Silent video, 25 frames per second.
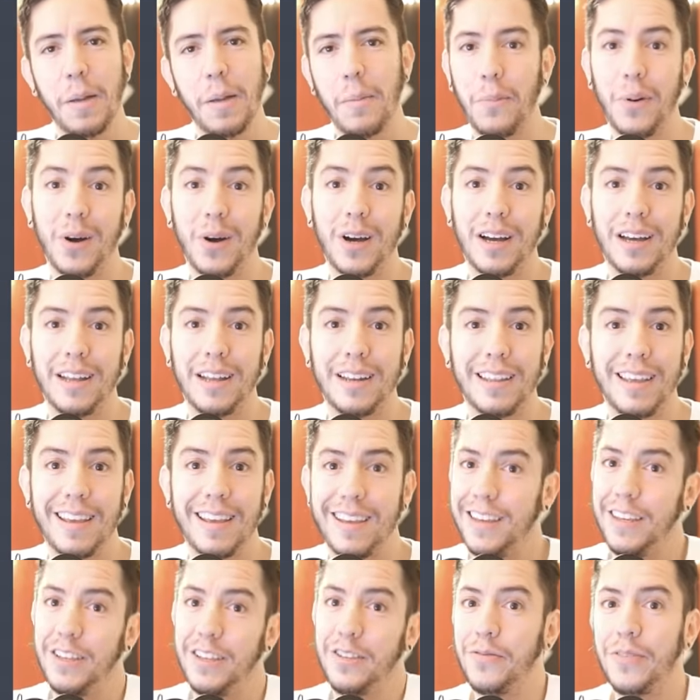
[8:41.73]
but
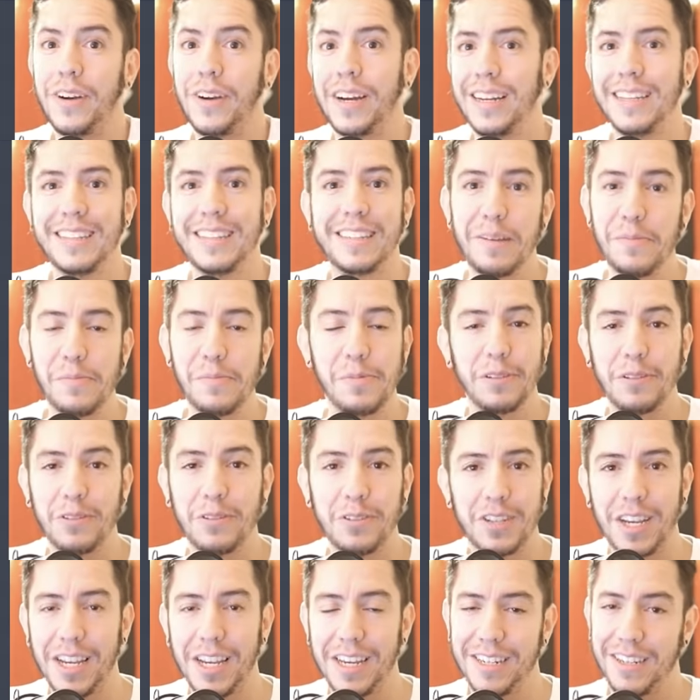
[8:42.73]
it's very simple to
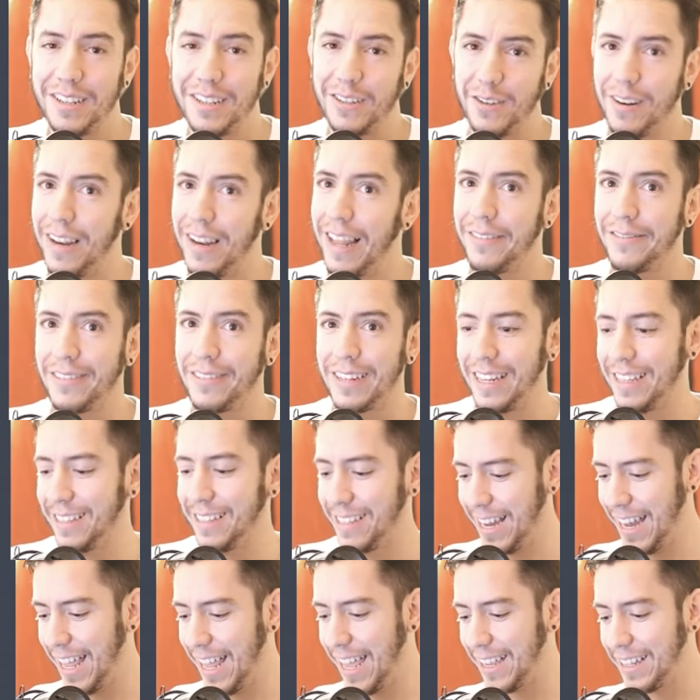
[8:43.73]
change it to left click
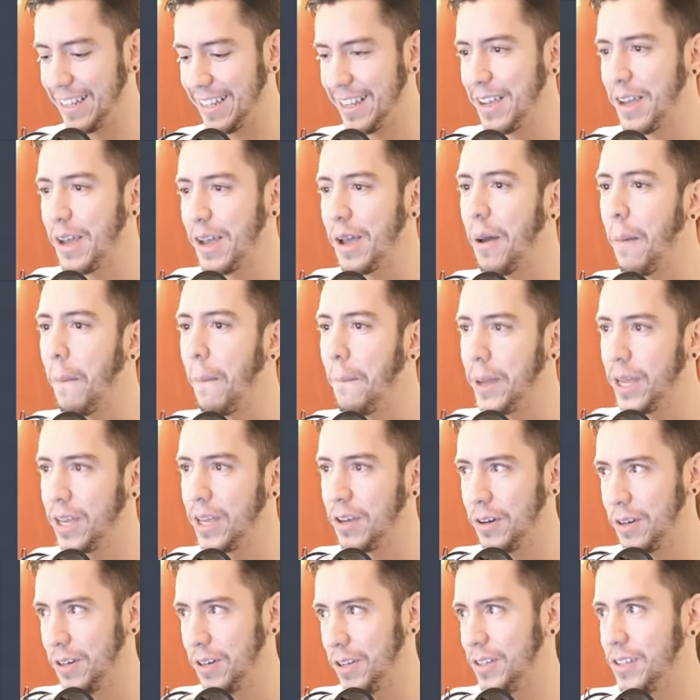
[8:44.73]
select,
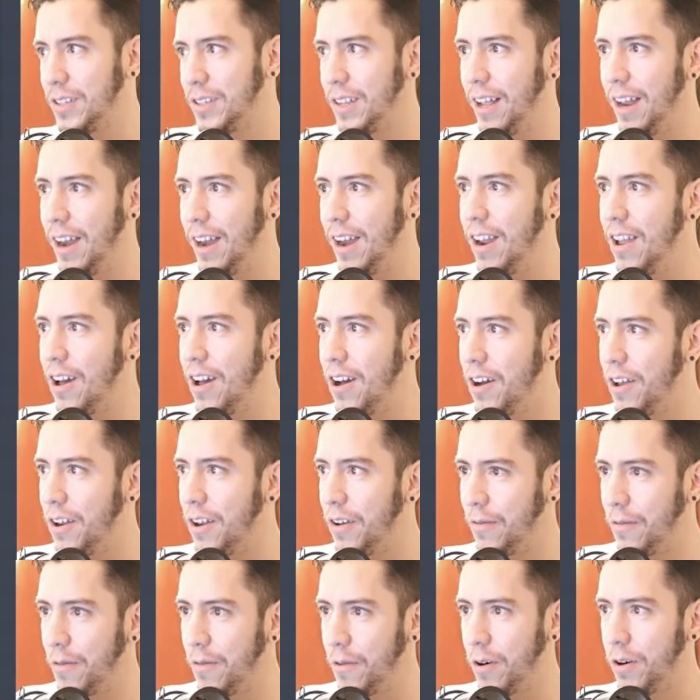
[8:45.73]
because a lot
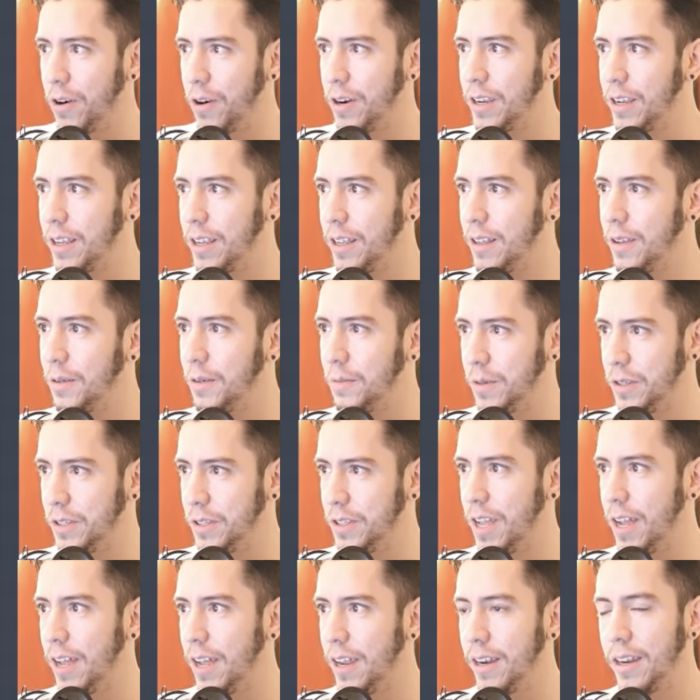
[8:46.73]
of work was
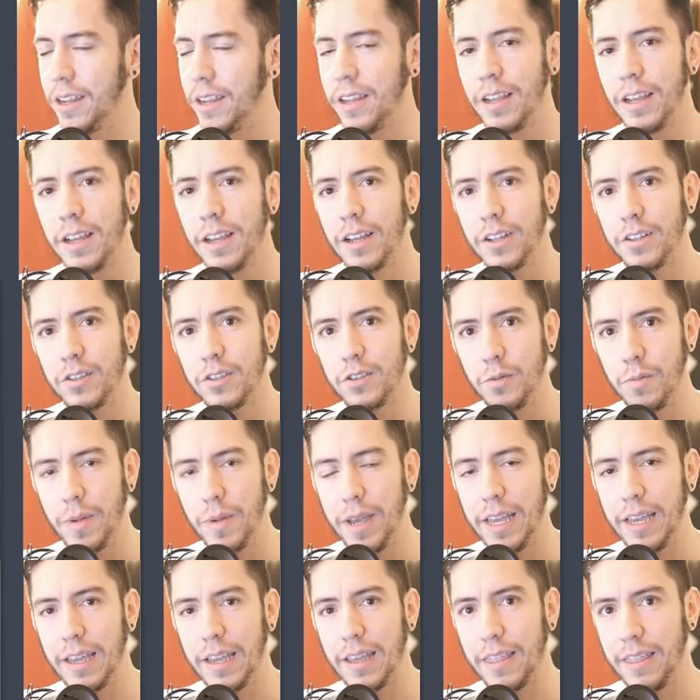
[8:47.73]
done to
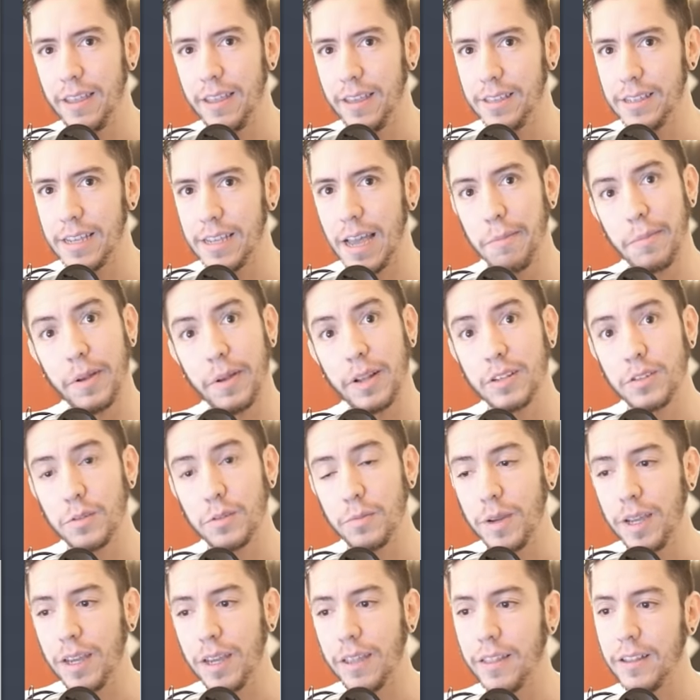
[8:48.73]
make this happen, to
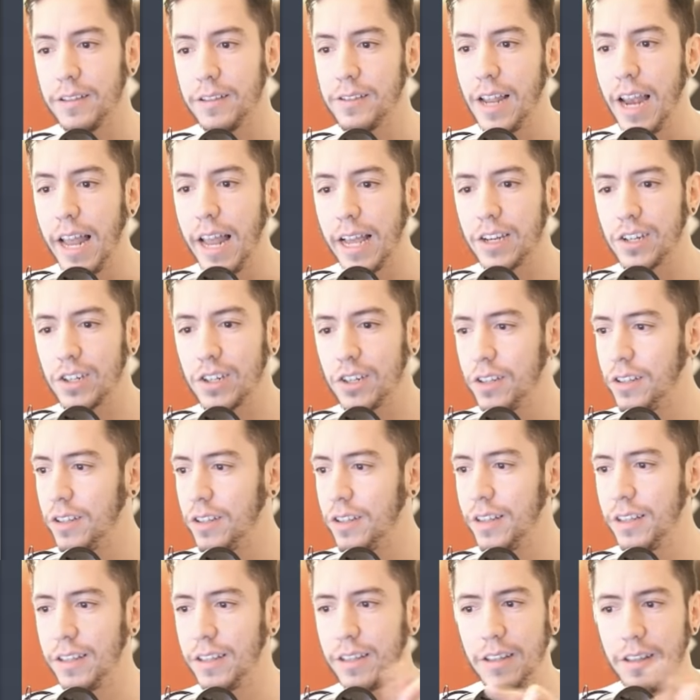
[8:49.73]
make the selection,
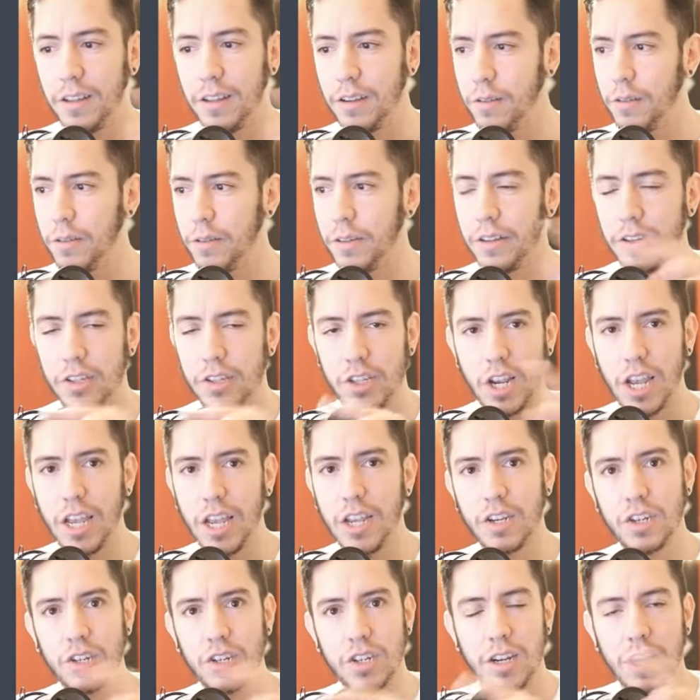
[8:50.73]
the
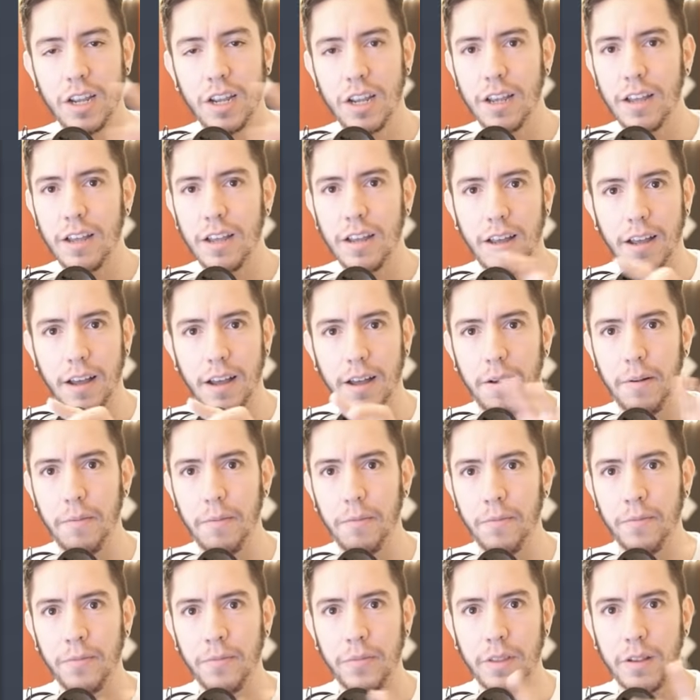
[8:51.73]
change
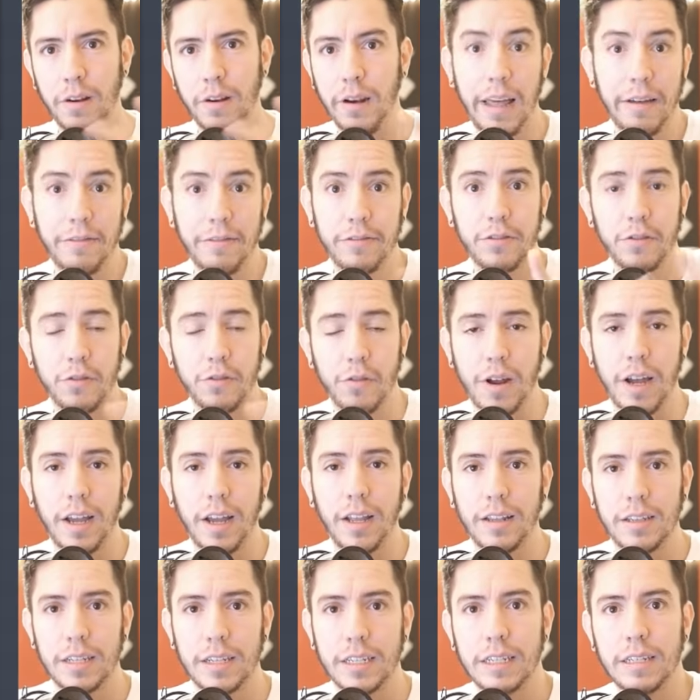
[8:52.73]
left to
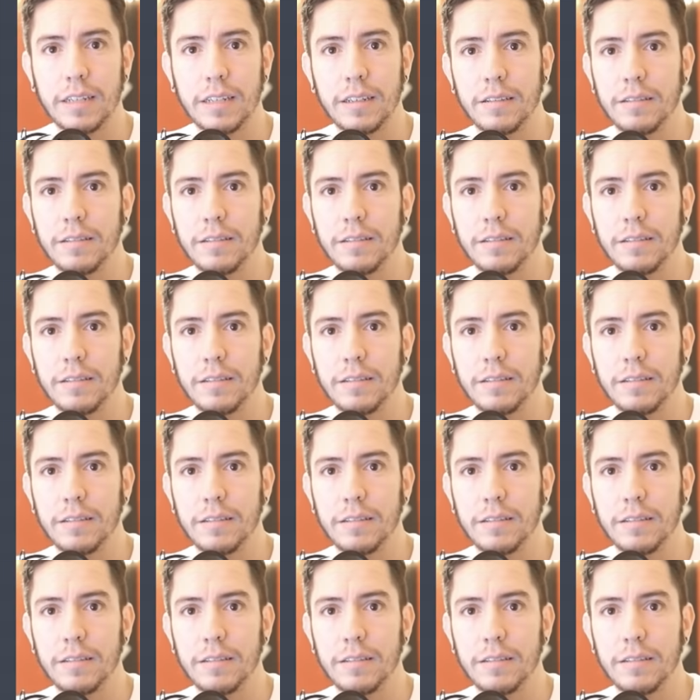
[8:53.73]
right